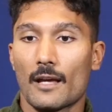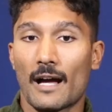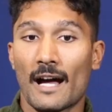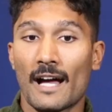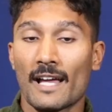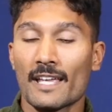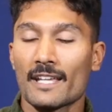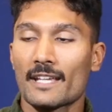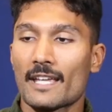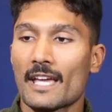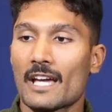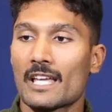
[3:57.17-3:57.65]

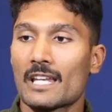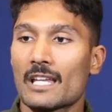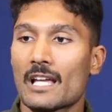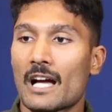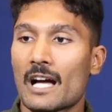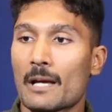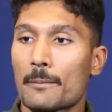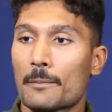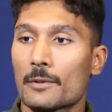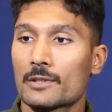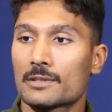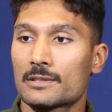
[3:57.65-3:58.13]
I carry,
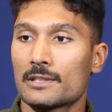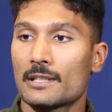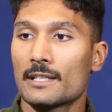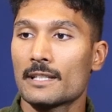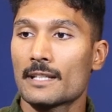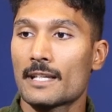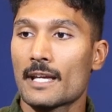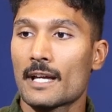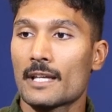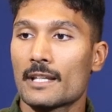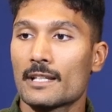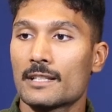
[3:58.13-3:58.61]
I
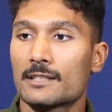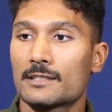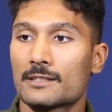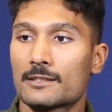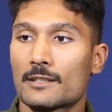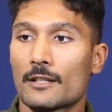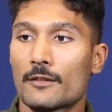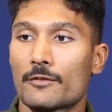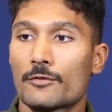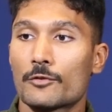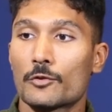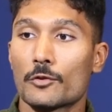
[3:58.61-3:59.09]
personally carry
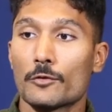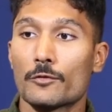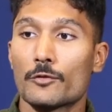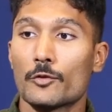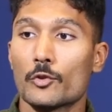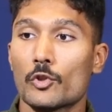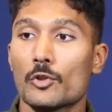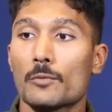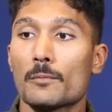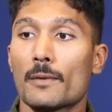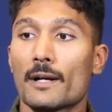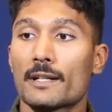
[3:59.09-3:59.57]
stuff to
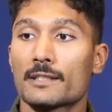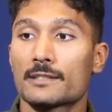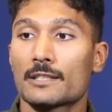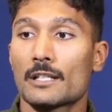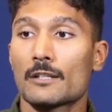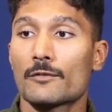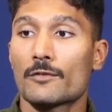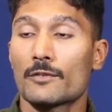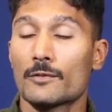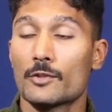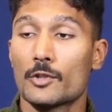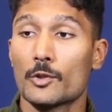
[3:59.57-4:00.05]
fuel
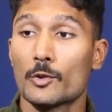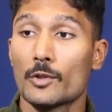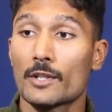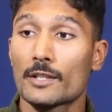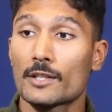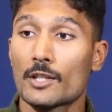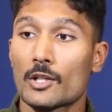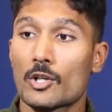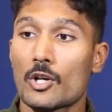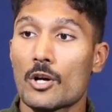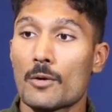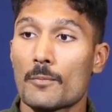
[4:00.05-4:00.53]
myself
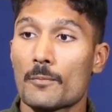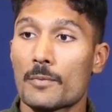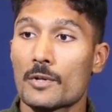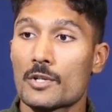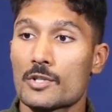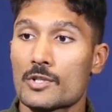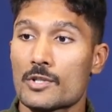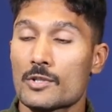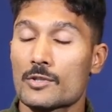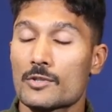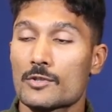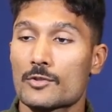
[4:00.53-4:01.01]
during the
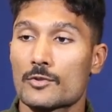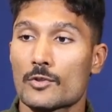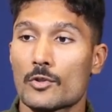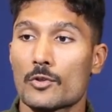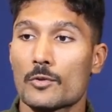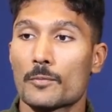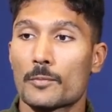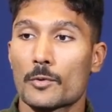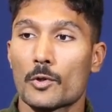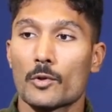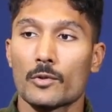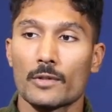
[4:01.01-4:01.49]
competition.
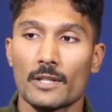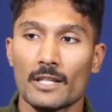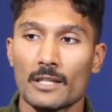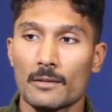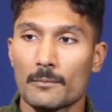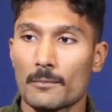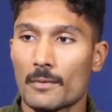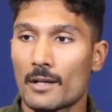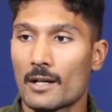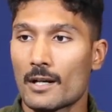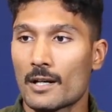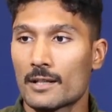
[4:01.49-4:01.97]
So
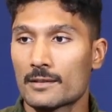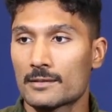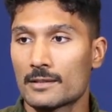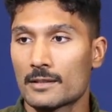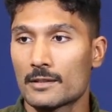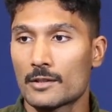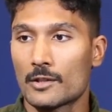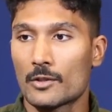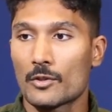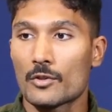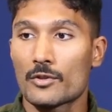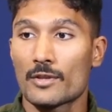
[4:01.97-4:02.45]
protein bars
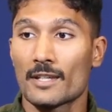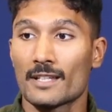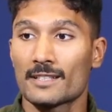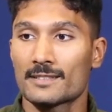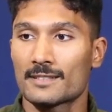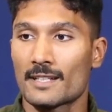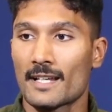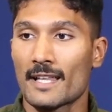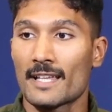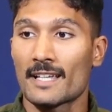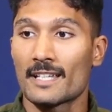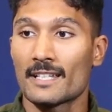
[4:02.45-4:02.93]
and, you know,
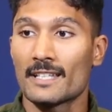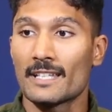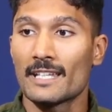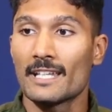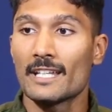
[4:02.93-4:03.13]
things that I can